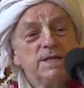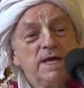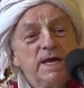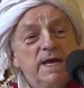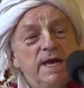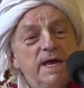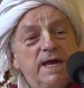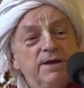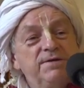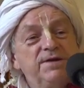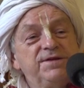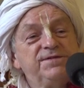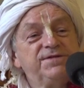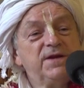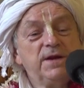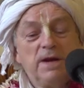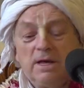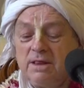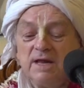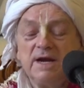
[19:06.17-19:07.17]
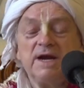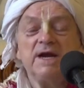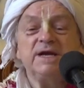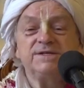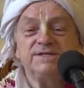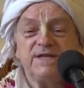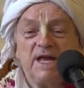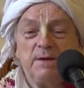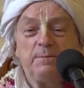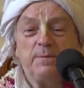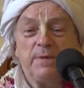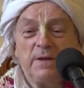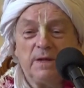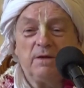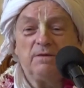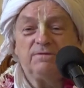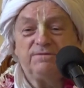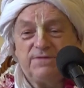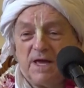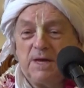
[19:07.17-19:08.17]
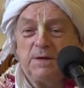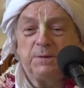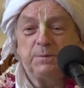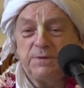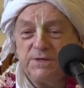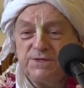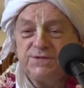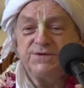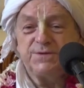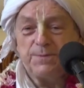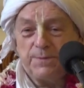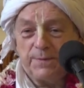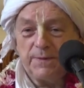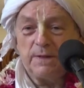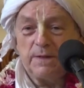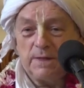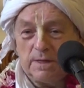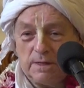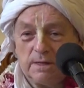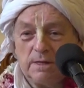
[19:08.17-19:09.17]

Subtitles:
here is another example of that principle.